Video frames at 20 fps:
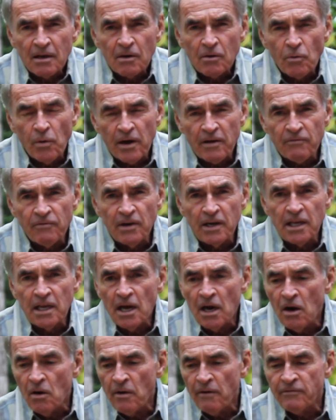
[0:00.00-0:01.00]
quick
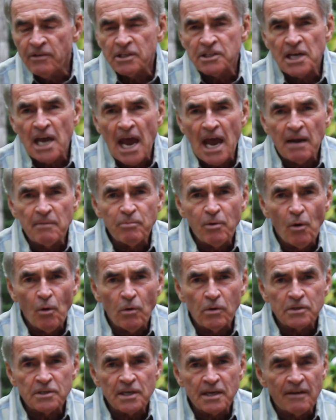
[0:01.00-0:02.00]
video of the
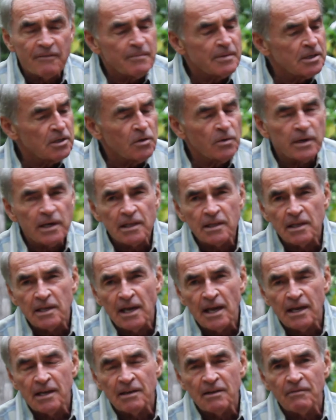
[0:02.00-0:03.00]
tadpoles that I've been doing at the
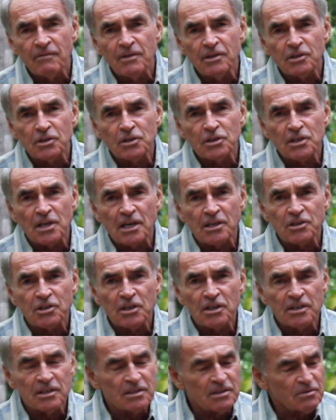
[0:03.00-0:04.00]
end of each
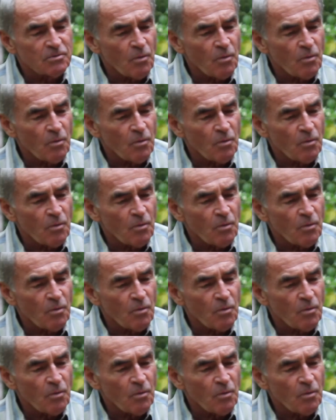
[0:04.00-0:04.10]
session,